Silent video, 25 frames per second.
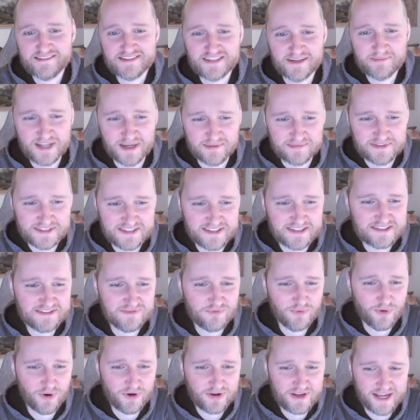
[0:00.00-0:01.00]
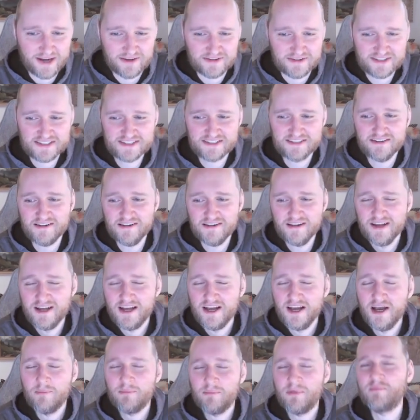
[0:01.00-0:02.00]
sometimes doesn't work out still.
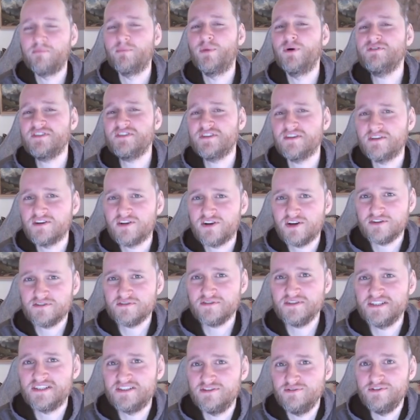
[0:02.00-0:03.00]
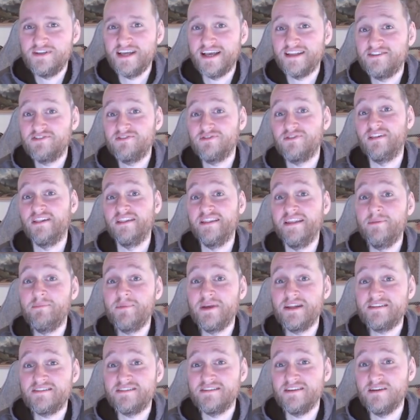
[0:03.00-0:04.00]
But most other countries do tend to
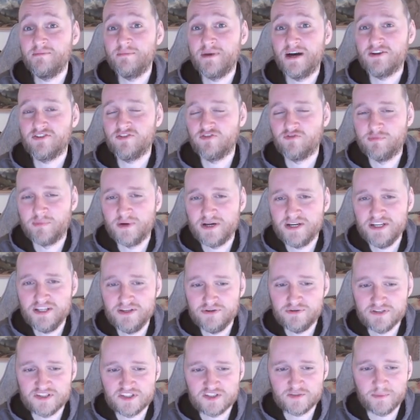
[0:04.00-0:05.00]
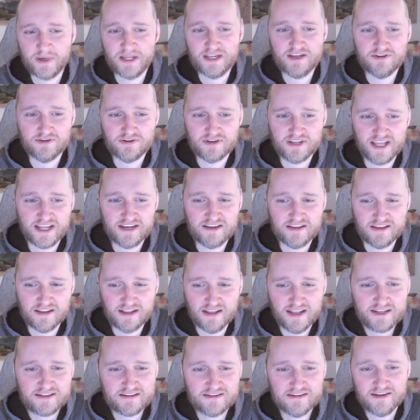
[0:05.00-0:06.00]
limit the amount of money you can spend on getting
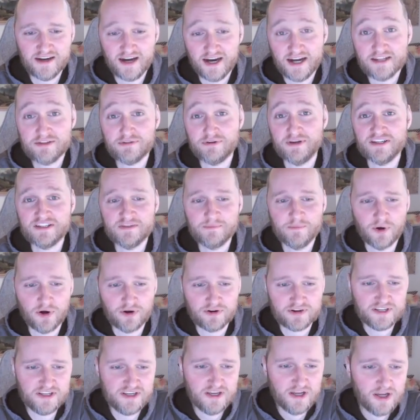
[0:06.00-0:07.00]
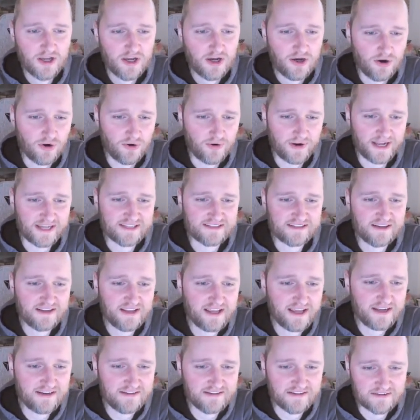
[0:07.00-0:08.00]
elected, either as a party or as a
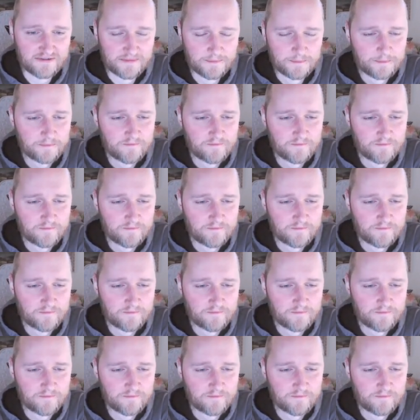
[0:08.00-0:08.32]
candidate.